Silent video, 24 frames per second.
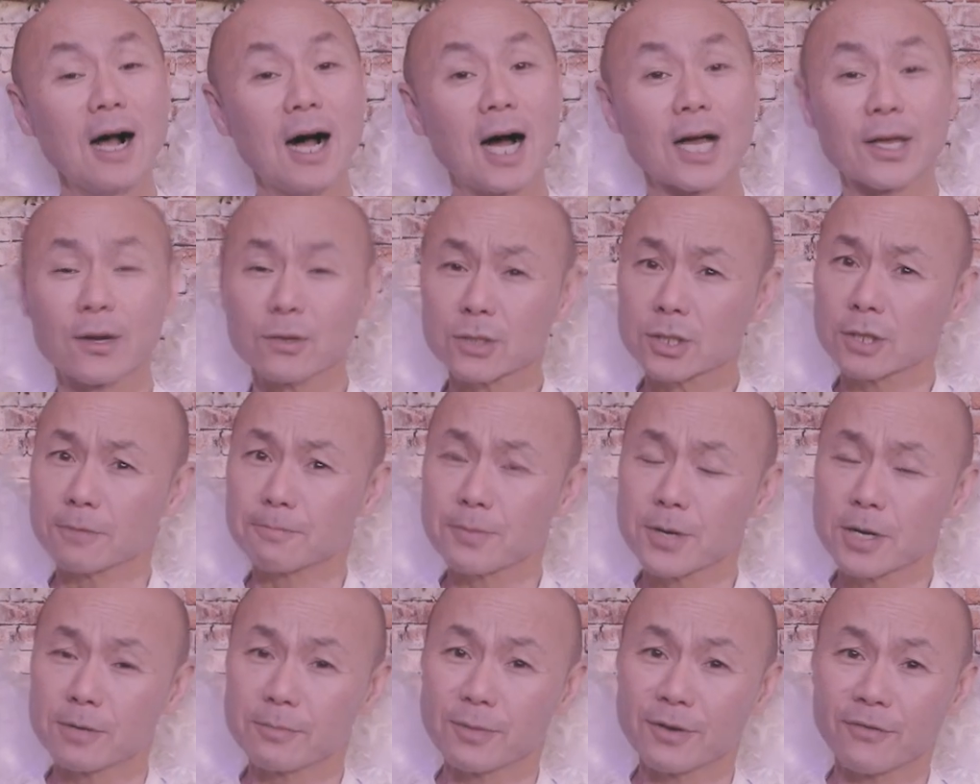I also
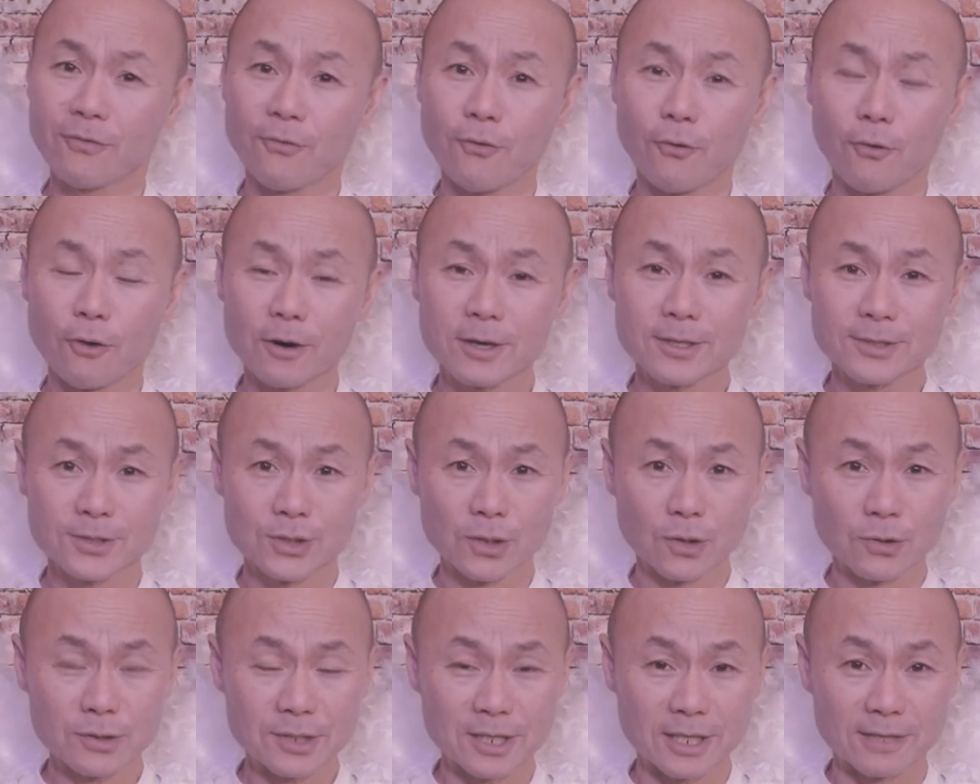appeared before
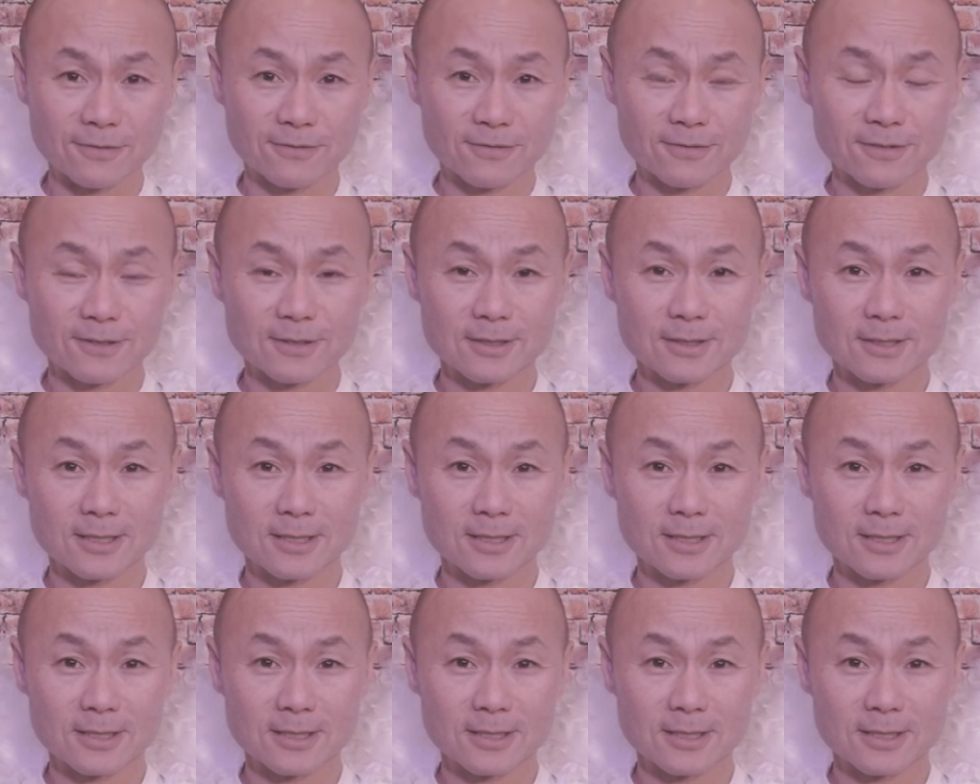Joseph,